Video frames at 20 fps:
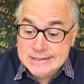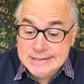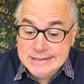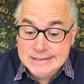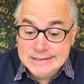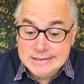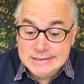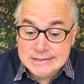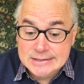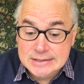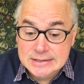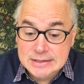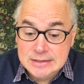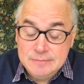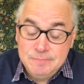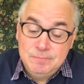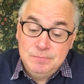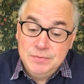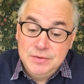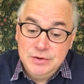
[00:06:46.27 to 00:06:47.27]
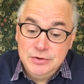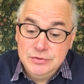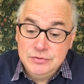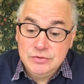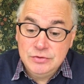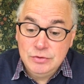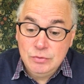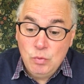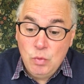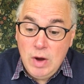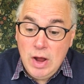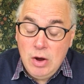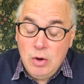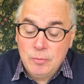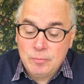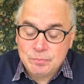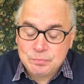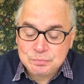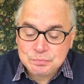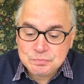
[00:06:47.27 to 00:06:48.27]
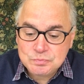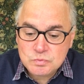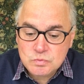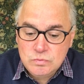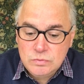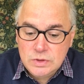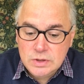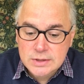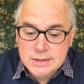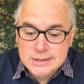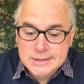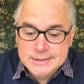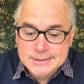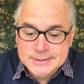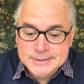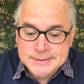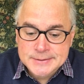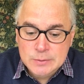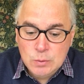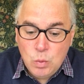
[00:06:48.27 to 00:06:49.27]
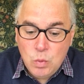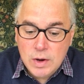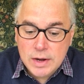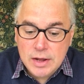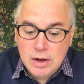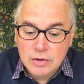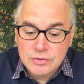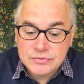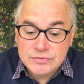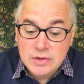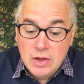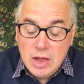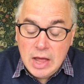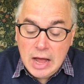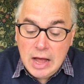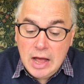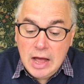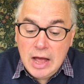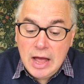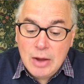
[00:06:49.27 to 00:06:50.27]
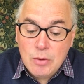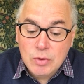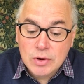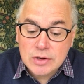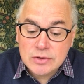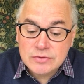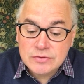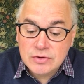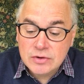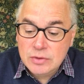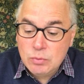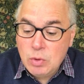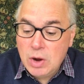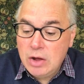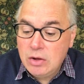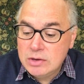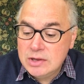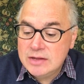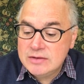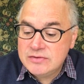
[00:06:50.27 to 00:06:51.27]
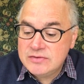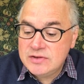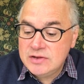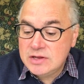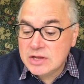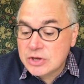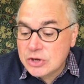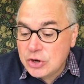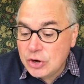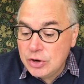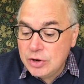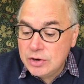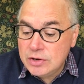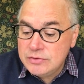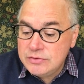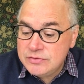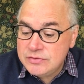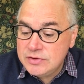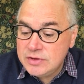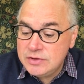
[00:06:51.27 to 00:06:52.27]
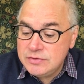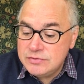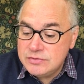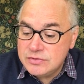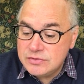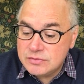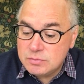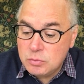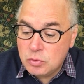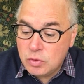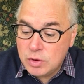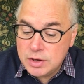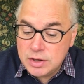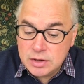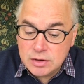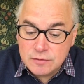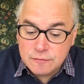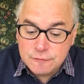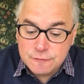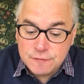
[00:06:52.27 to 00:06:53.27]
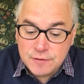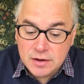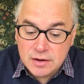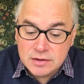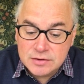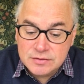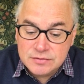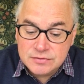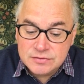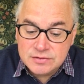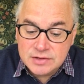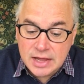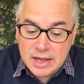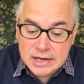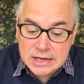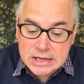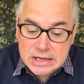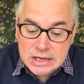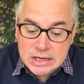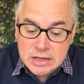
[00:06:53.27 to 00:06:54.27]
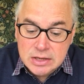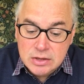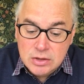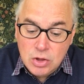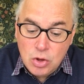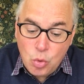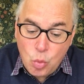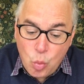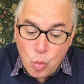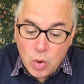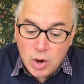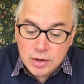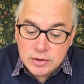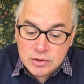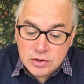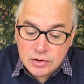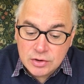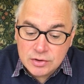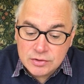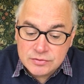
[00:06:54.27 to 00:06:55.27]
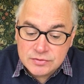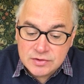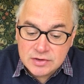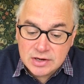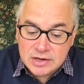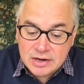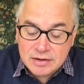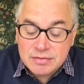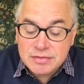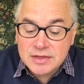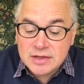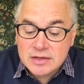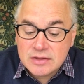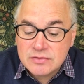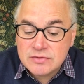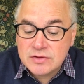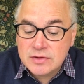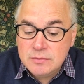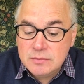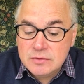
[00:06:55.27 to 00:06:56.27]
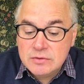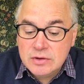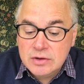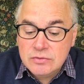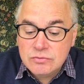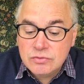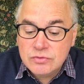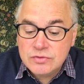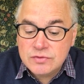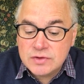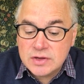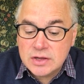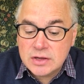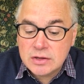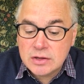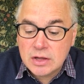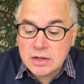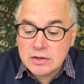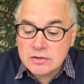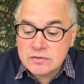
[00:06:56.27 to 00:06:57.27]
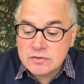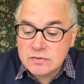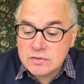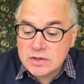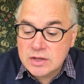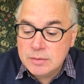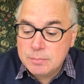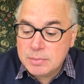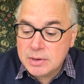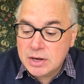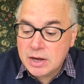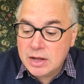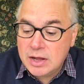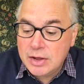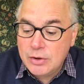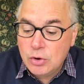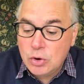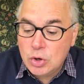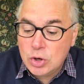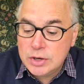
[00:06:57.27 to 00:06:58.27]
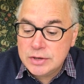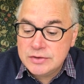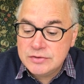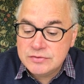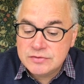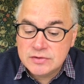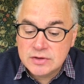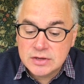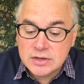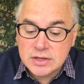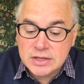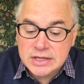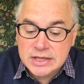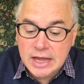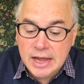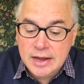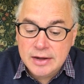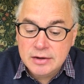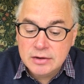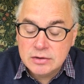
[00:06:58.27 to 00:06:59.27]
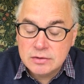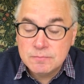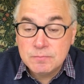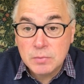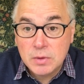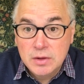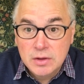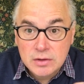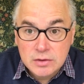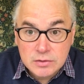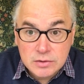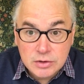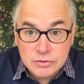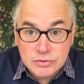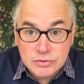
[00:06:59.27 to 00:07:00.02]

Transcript: and uh, they're doing well. Uh, what else? Uh, I want to, well, let's see, the currencies this morning are fairly steady. One currency that I think is in interesting uh, to keep an eye on is the yen, the